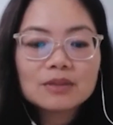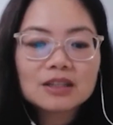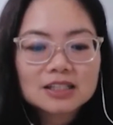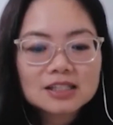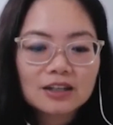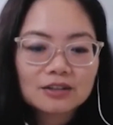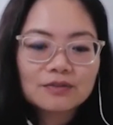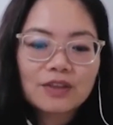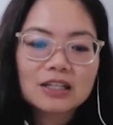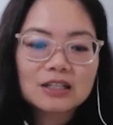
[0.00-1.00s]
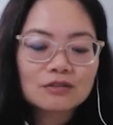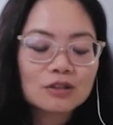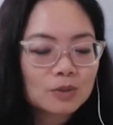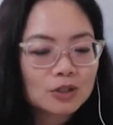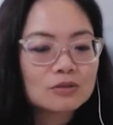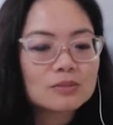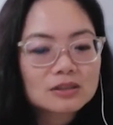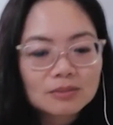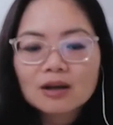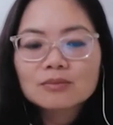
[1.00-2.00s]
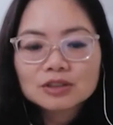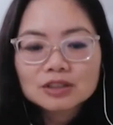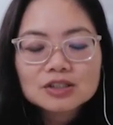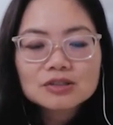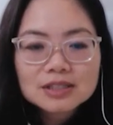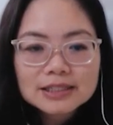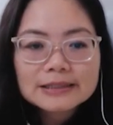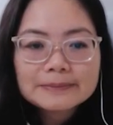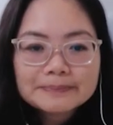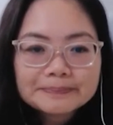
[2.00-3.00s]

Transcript: And that's kind of that end of the spectrum is something I'm really interested in.